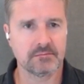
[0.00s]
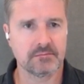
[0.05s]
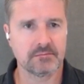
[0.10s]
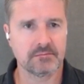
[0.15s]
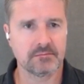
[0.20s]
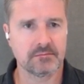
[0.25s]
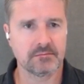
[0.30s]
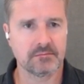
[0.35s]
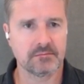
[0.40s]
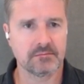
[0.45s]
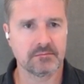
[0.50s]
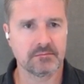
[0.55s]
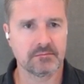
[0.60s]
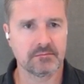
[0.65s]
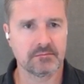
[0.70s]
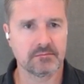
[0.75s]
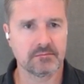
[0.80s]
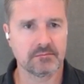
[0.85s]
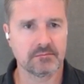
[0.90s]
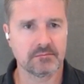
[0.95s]

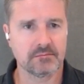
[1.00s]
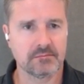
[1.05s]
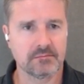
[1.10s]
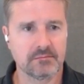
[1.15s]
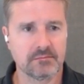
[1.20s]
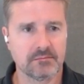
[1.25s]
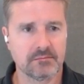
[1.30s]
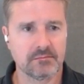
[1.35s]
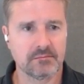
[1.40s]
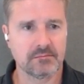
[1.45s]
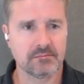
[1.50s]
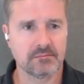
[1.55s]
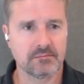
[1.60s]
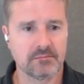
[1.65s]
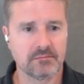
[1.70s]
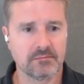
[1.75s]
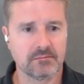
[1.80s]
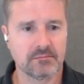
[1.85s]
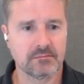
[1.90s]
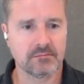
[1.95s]

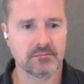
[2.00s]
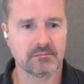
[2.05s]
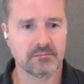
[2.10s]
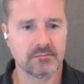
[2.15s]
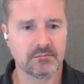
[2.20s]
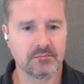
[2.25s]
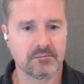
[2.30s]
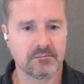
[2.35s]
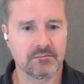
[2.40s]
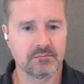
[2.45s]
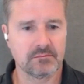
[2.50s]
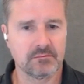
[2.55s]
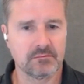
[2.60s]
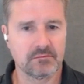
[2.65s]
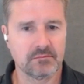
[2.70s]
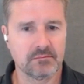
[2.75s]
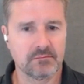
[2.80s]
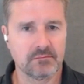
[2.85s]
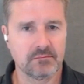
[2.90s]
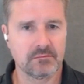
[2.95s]

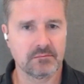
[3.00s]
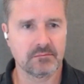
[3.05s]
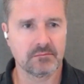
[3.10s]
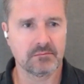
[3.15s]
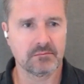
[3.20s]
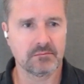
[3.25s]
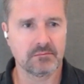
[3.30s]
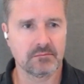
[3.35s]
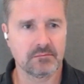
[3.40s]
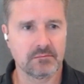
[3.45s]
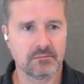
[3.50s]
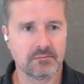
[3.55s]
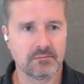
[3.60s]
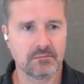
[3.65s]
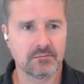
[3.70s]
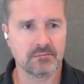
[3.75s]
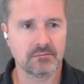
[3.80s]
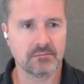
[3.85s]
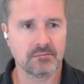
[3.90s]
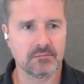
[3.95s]

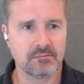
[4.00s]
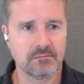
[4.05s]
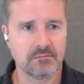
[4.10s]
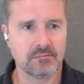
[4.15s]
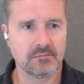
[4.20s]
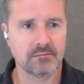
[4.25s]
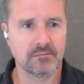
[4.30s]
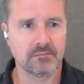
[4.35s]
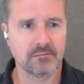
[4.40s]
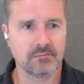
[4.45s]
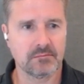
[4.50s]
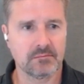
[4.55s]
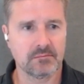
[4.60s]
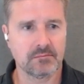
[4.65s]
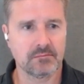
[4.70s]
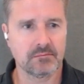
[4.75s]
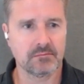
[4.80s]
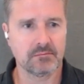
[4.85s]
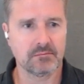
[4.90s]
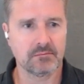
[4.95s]

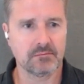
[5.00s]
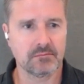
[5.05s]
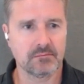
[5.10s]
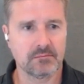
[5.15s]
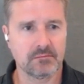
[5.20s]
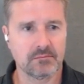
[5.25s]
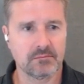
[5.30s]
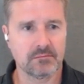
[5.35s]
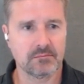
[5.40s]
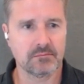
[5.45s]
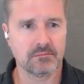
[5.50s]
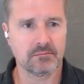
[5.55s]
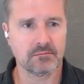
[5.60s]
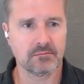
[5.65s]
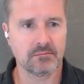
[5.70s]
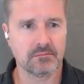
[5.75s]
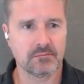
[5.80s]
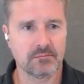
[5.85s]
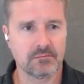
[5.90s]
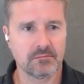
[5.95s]

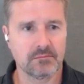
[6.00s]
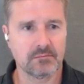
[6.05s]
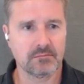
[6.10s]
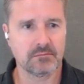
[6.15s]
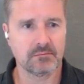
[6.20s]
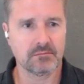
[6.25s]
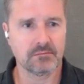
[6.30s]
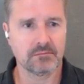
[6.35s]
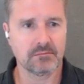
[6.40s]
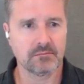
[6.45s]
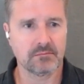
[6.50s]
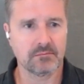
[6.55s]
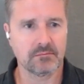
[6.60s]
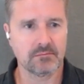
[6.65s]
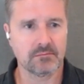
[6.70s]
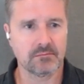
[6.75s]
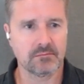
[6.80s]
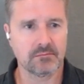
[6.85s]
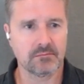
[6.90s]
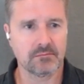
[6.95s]

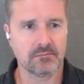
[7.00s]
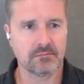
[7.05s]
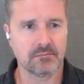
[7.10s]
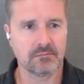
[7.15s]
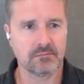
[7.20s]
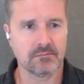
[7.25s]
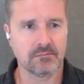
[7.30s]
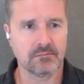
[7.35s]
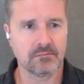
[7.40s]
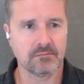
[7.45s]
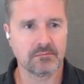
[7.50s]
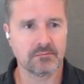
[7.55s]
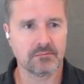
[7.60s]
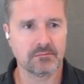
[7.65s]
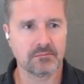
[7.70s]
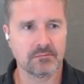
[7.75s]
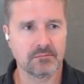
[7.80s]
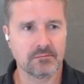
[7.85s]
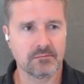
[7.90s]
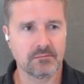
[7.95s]
This person isn't speaking.